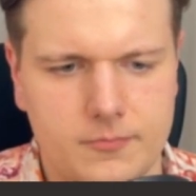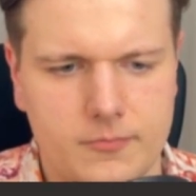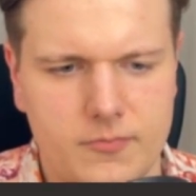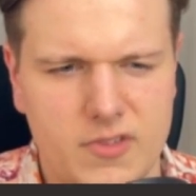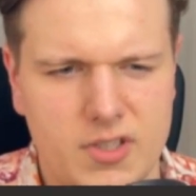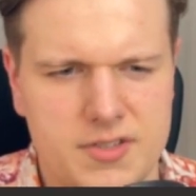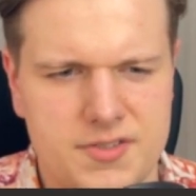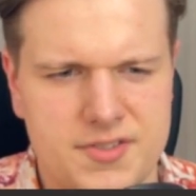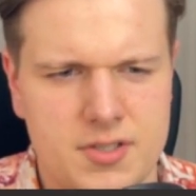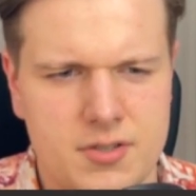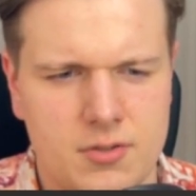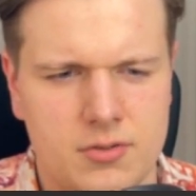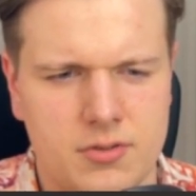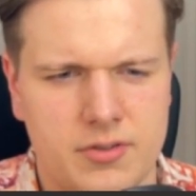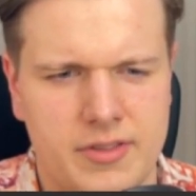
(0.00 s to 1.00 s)

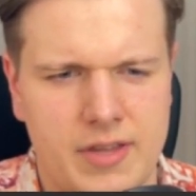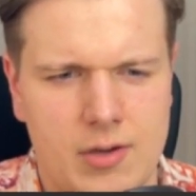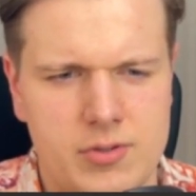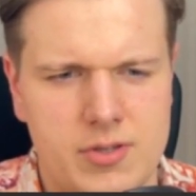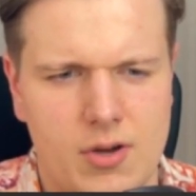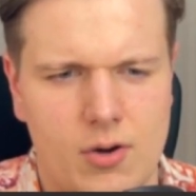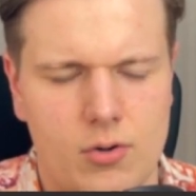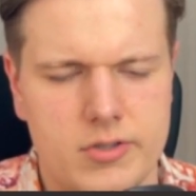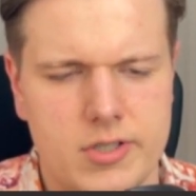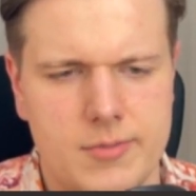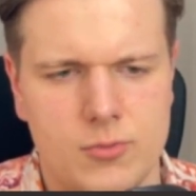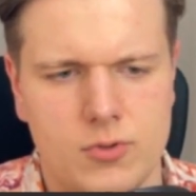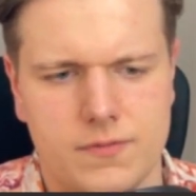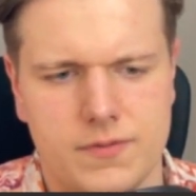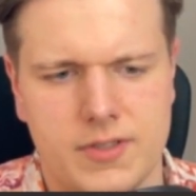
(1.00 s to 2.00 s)
So now the only
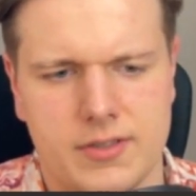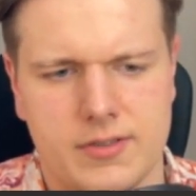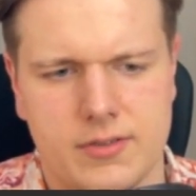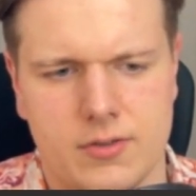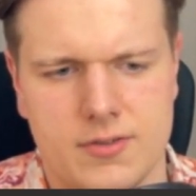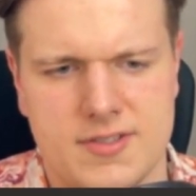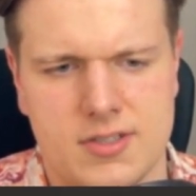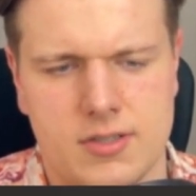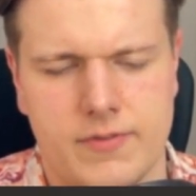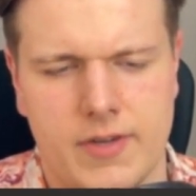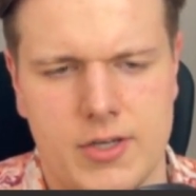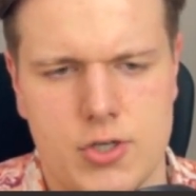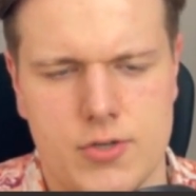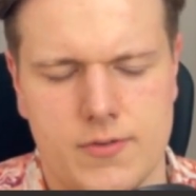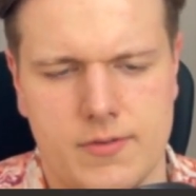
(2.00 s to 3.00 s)
move that holds an
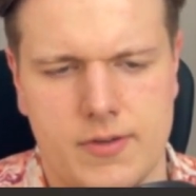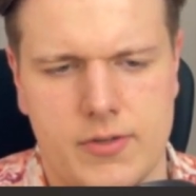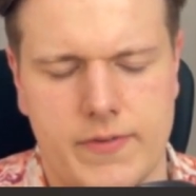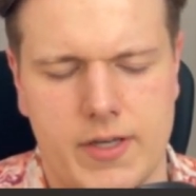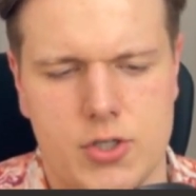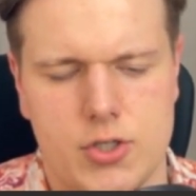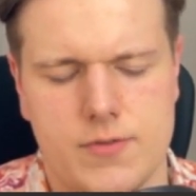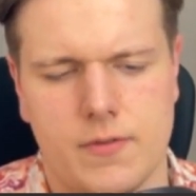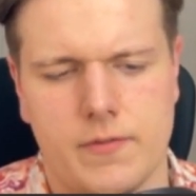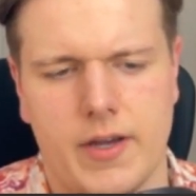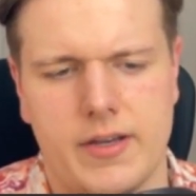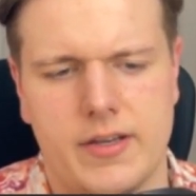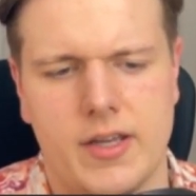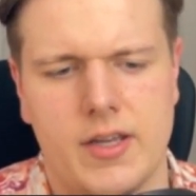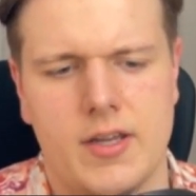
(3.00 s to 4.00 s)
advantage for
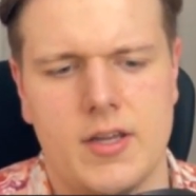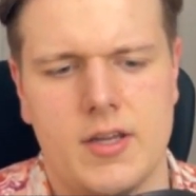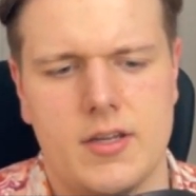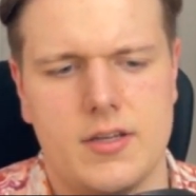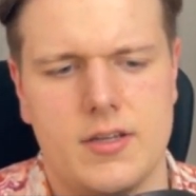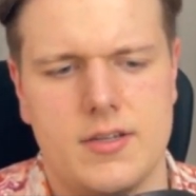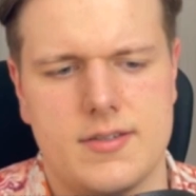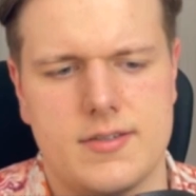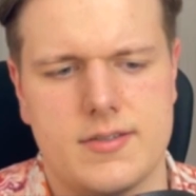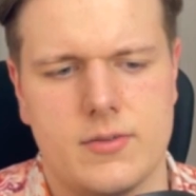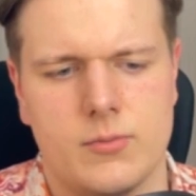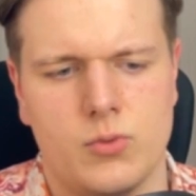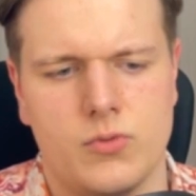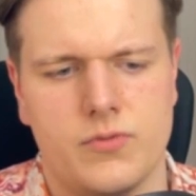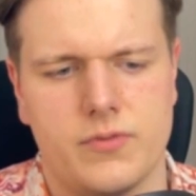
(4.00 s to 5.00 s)
white is the
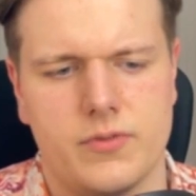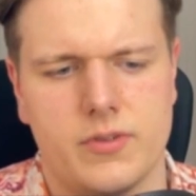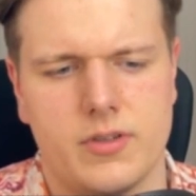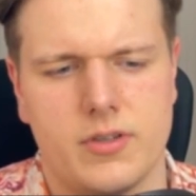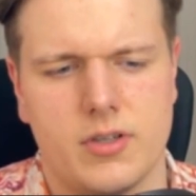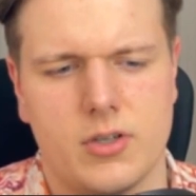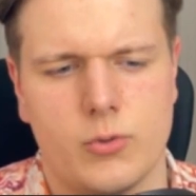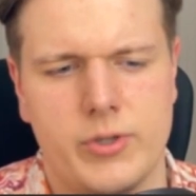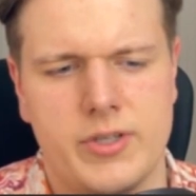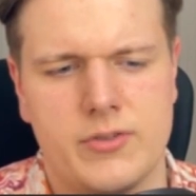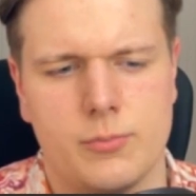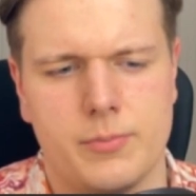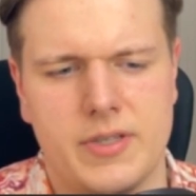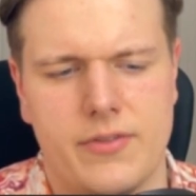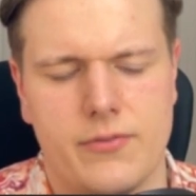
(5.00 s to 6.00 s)
move queen to
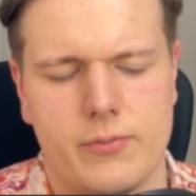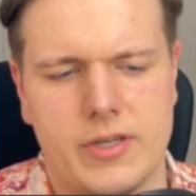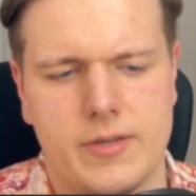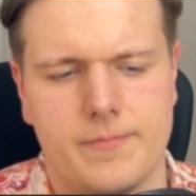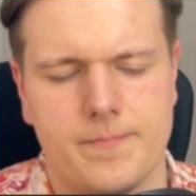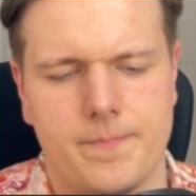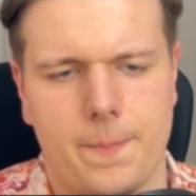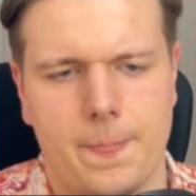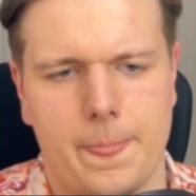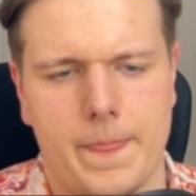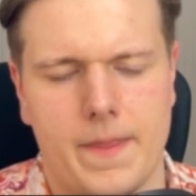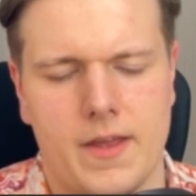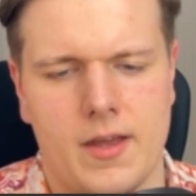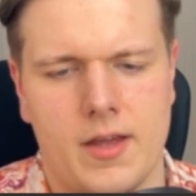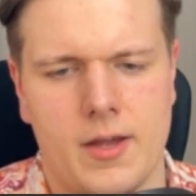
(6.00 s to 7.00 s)
b3.
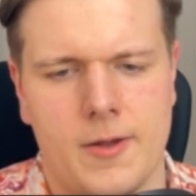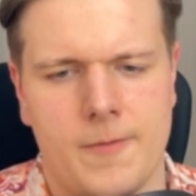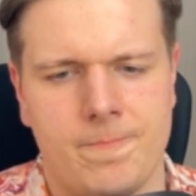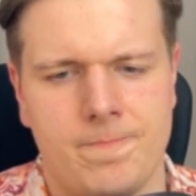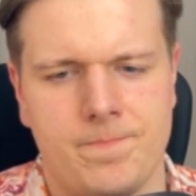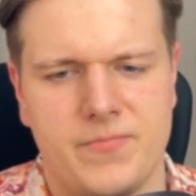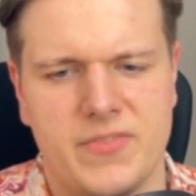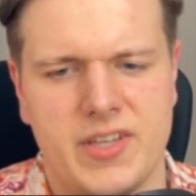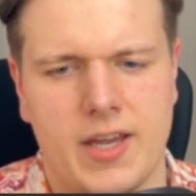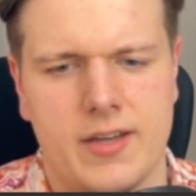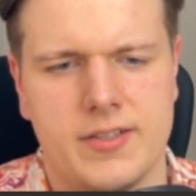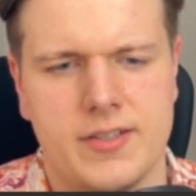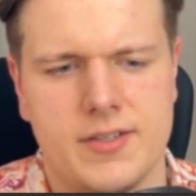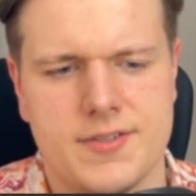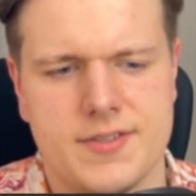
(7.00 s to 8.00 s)
The
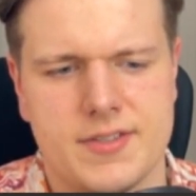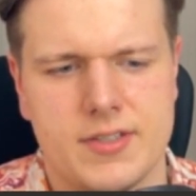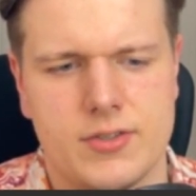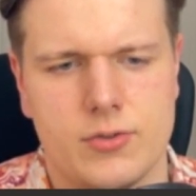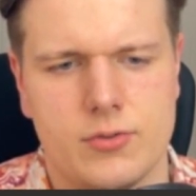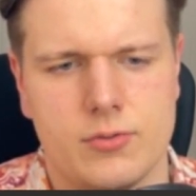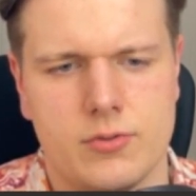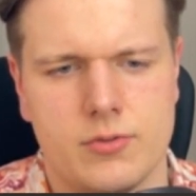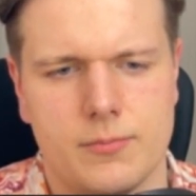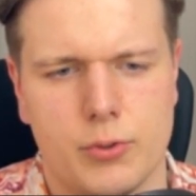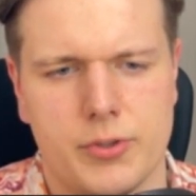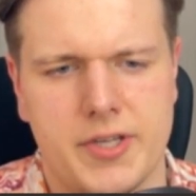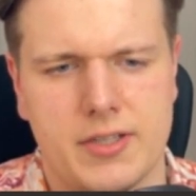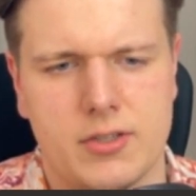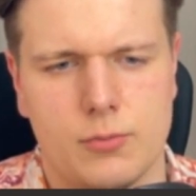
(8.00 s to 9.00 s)
idea is that you
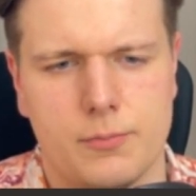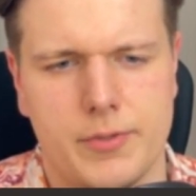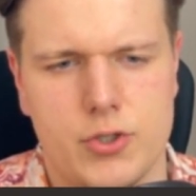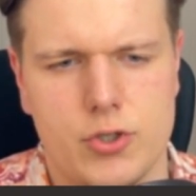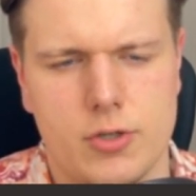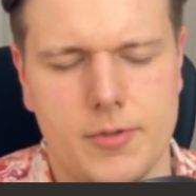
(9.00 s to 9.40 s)
protect your bishop